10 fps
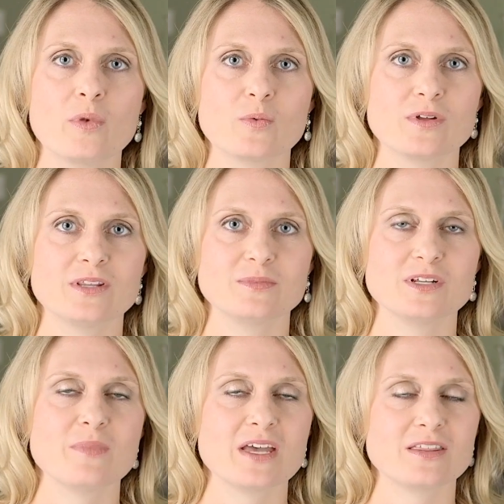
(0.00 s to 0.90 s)
We want them
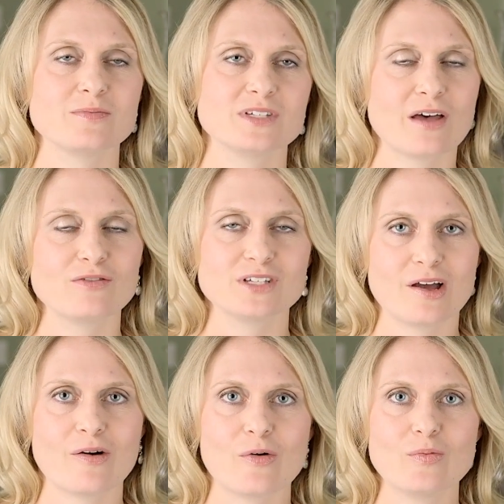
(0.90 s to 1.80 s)
to make themselves at
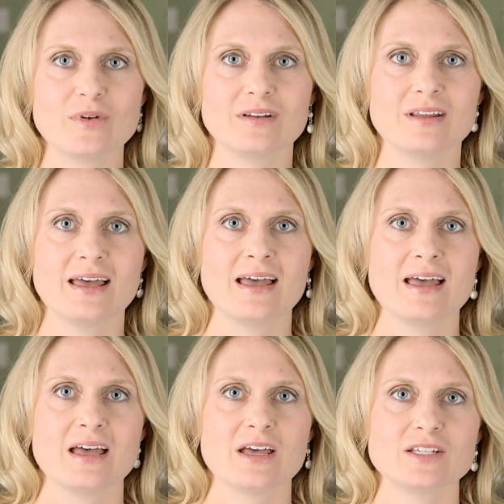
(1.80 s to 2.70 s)
home, and
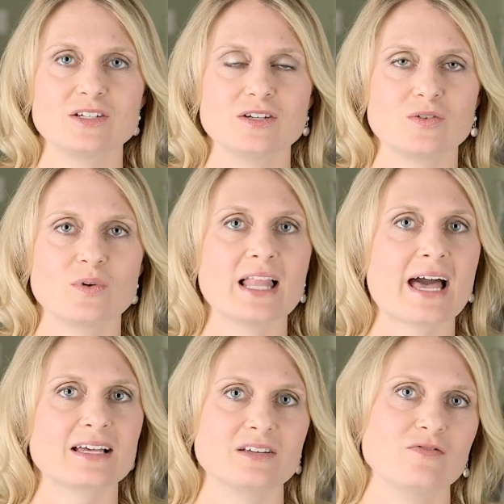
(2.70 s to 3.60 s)
it's just a
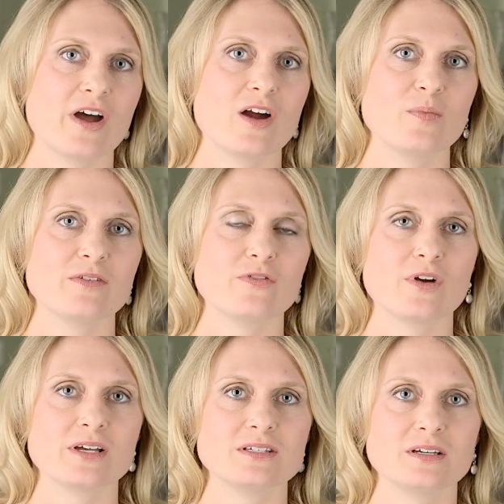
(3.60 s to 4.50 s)
relaxed environment
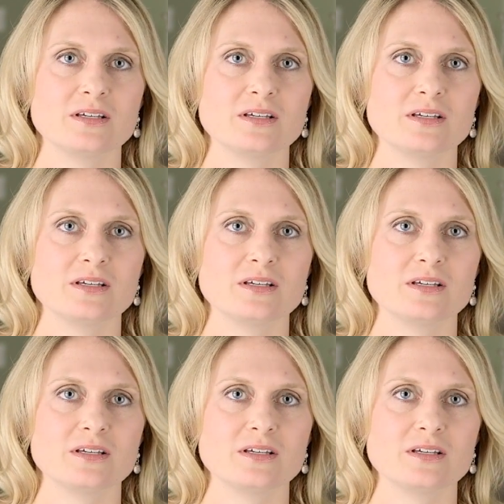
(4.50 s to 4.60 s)
for us to